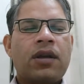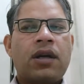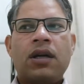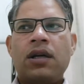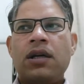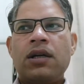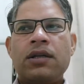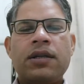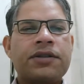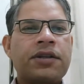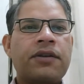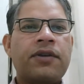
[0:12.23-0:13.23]

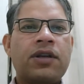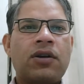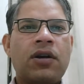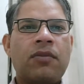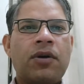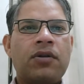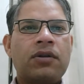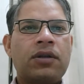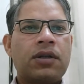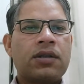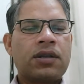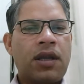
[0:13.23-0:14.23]
Yesterday we talked about
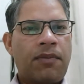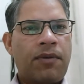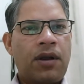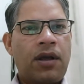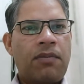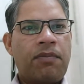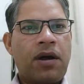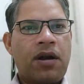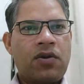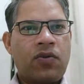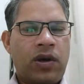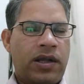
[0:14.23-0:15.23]
the scapula
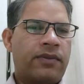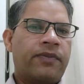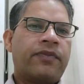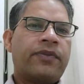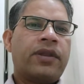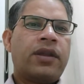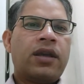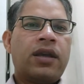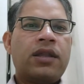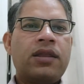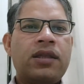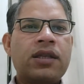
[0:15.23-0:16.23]
part 1.
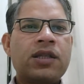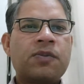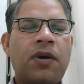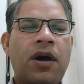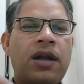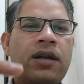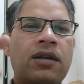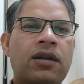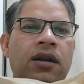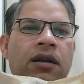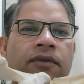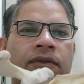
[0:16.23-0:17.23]
In this part
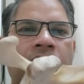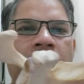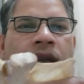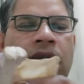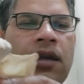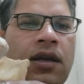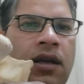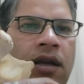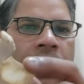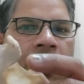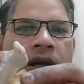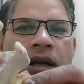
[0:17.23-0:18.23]
we
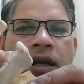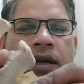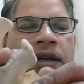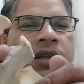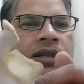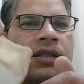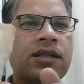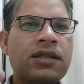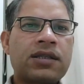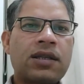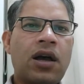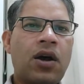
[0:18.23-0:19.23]

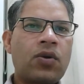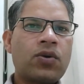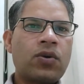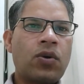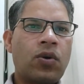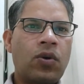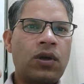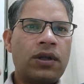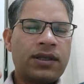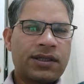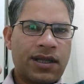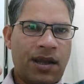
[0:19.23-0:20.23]
discussed how to hold
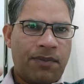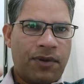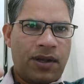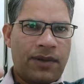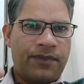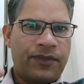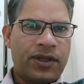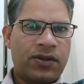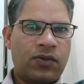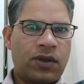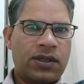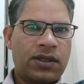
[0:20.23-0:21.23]
the scapula.
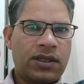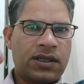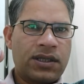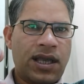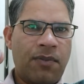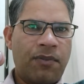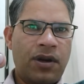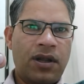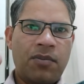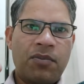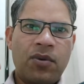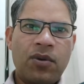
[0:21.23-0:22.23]
This was the
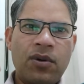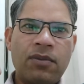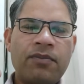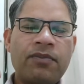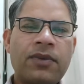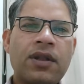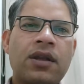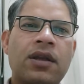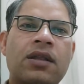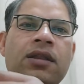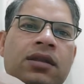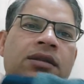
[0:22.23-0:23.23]
scapular bone.
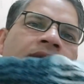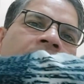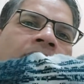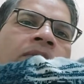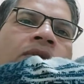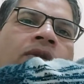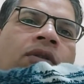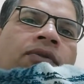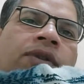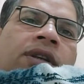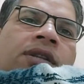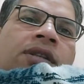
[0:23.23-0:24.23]
This is the bone
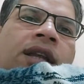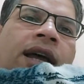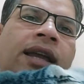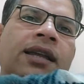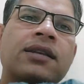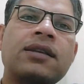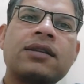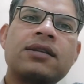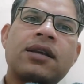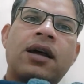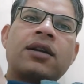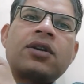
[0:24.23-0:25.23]
of this side.
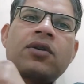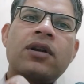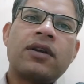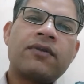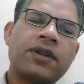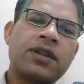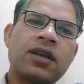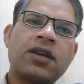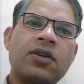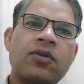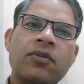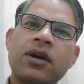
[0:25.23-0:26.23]
This articulate with the
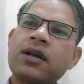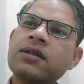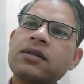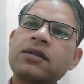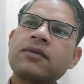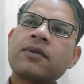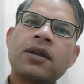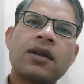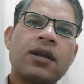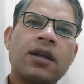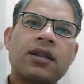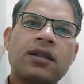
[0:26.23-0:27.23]
humerus.
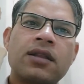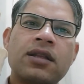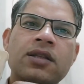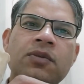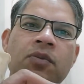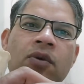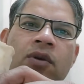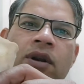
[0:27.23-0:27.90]
This bone